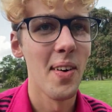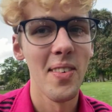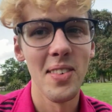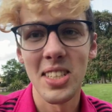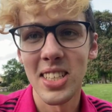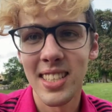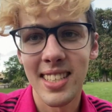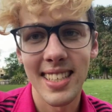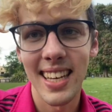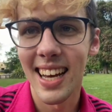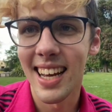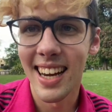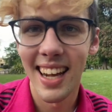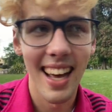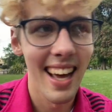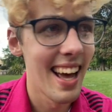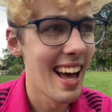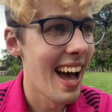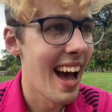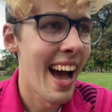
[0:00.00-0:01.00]
we're just sitting
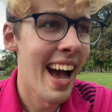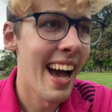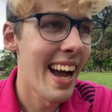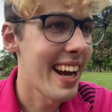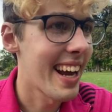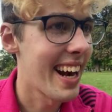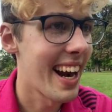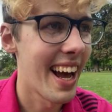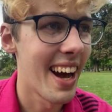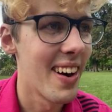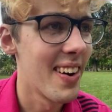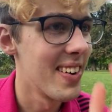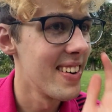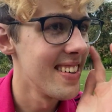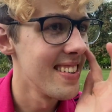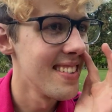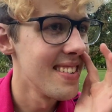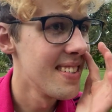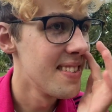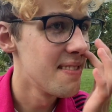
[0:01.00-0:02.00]
here, hanging out,
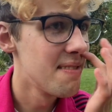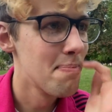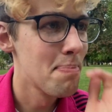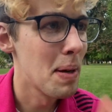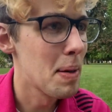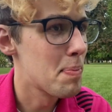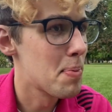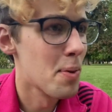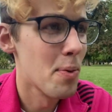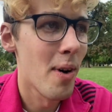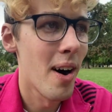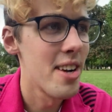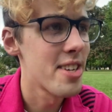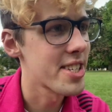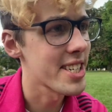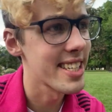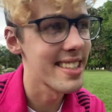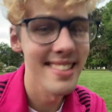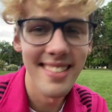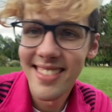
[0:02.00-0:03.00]
people
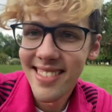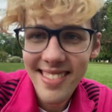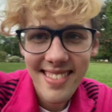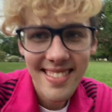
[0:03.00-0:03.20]
watching.